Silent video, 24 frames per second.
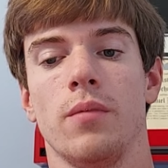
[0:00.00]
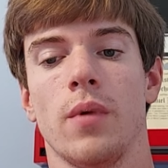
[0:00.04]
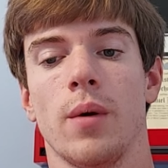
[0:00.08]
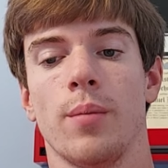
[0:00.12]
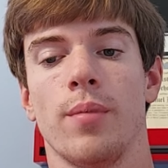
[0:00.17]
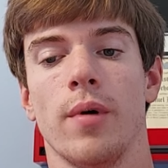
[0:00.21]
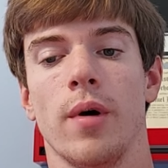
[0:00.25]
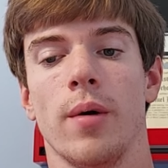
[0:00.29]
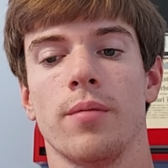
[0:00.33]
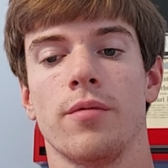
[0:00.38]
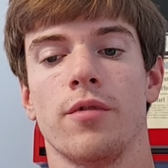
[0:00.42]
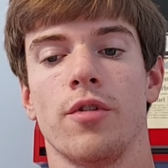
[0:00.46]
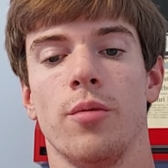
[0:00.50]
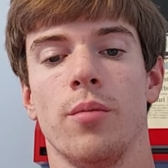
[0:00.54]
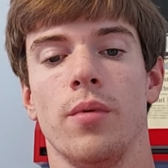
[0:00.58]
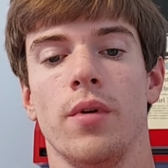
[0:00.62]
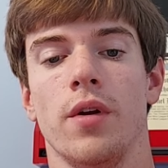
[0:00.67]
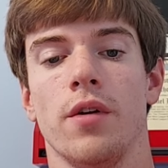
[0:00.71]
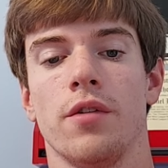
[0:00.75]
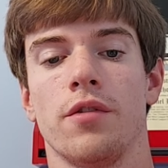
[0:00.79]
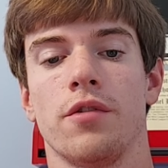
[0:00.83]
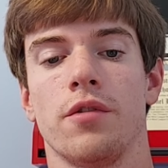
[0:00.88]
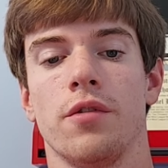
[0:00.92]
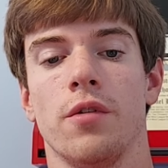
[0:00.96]
my pop told me
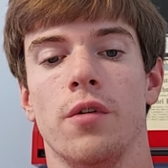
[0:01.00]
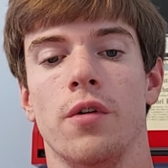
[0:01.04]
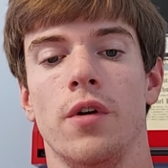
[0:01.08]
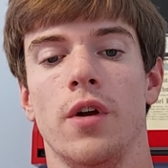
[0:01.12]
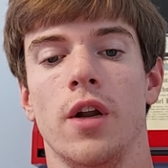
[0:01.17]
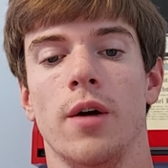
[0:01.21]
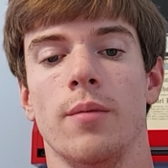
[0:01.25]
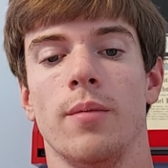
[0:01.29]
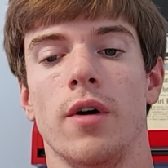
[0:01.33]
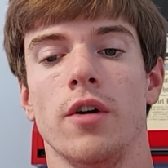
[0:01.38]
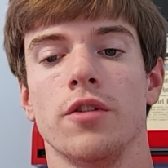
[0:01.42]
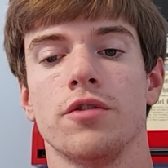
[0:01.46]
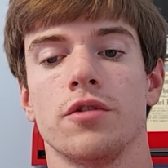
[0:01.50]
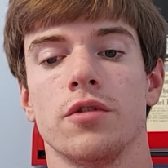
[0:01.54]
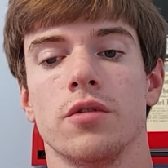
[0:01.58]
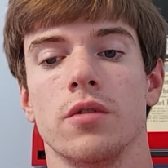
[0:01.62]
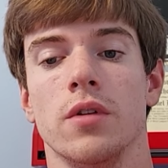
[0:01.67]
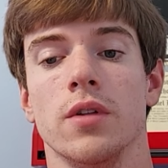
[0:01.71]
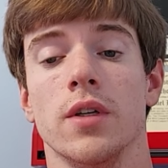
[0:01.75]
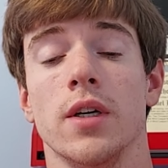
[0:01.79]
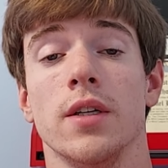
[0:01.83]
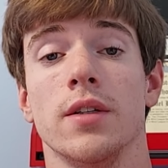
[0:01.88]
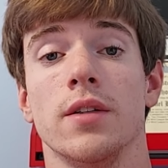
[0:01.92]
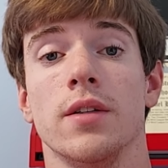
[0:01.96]
that story, and I'm also
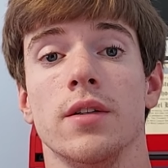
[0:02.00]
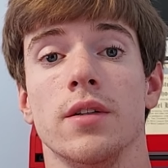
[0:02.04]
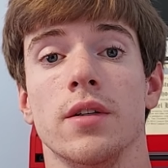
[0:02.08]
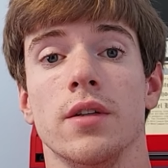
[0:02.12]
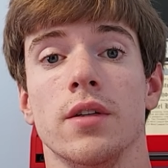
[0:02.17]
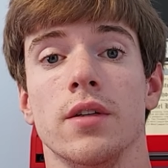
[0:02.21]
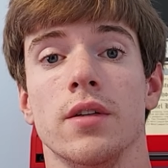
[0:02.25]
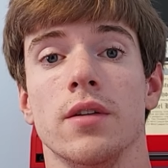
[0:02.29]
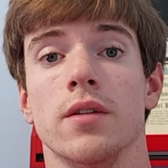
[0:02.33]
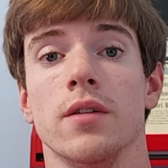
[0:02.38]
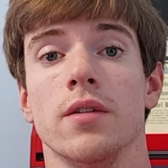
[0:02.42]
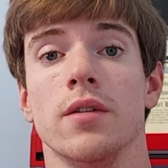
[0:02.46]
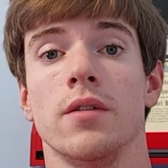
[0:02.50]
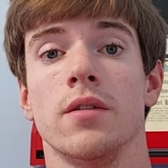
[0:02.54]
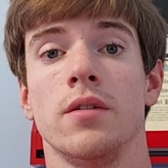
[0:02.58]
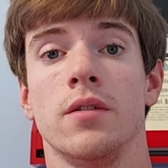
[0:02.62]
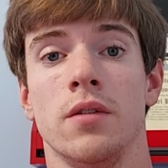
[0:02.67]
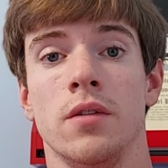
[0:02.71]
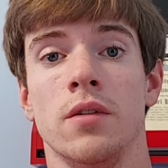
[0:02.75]
glad that